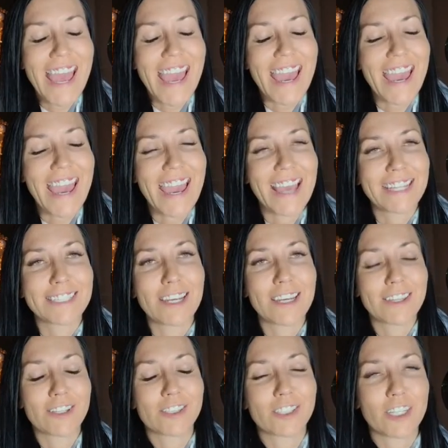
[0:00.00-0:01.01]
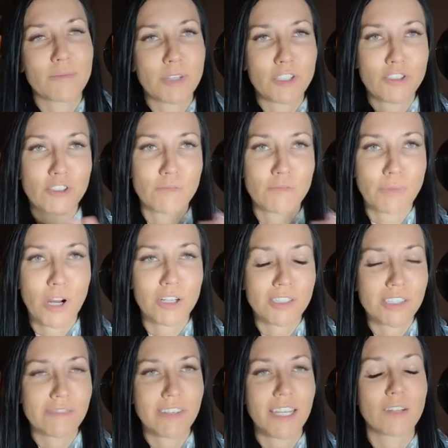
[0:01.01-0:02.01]
And there's going to be two
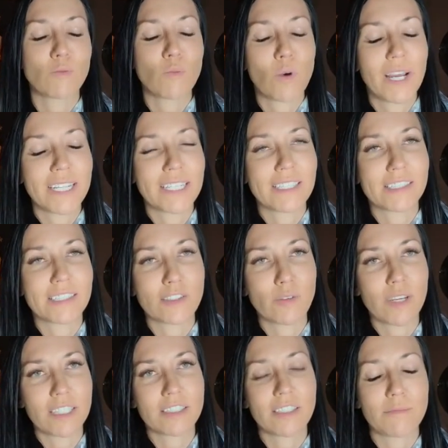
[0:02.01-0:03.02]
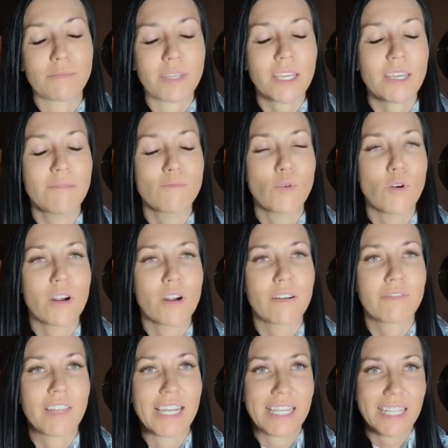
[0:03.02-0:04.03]
parts of it. One is going to be more
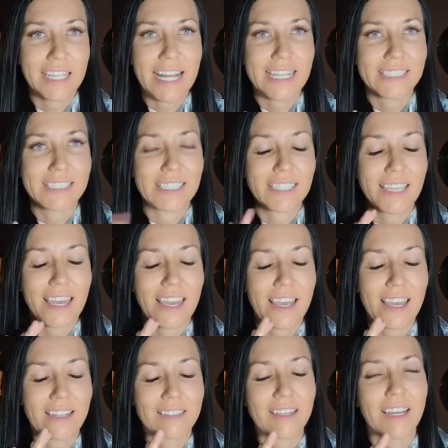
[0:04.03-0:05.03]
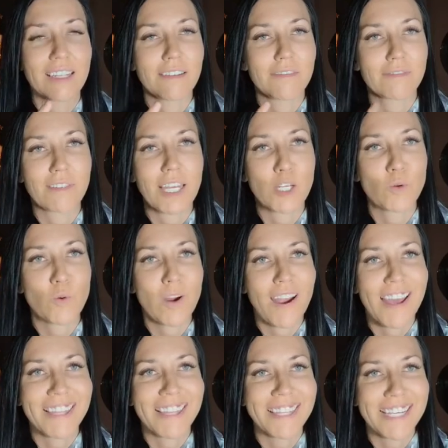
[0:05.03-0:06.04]
of like classic and kind of like where
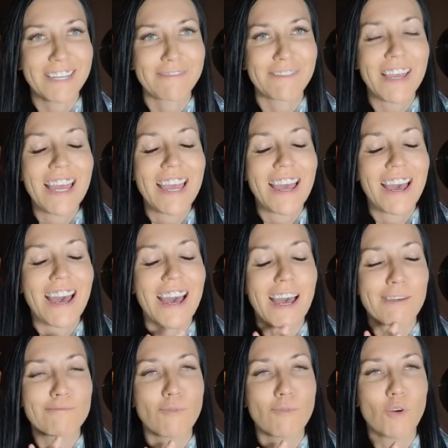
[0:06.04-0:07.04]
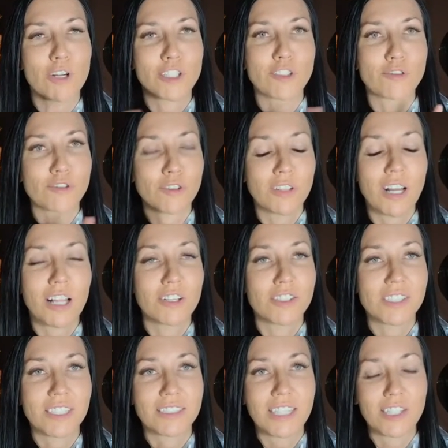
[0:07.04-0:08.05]
I live, more neutral
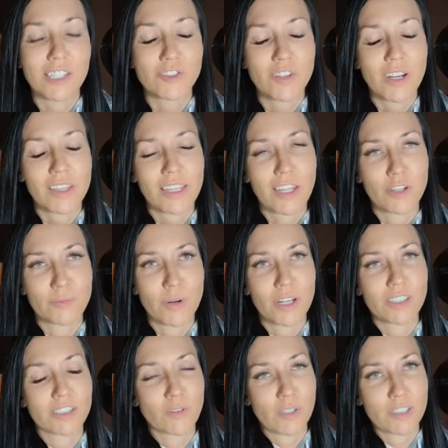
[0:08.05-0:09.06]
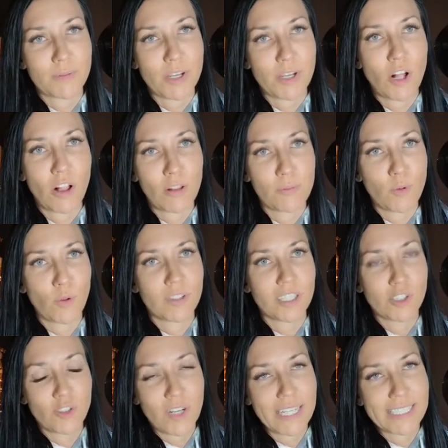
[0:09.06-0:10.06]
colors, etc. And the other part is going to be all bold
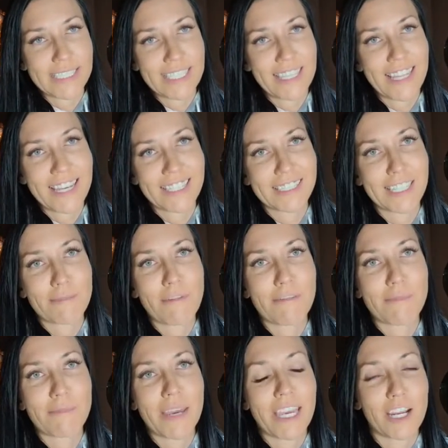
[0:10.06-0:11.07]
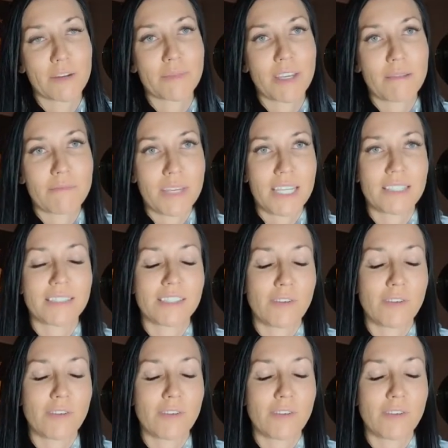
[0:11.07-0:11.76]
and crazy, like some of my Airbnbs.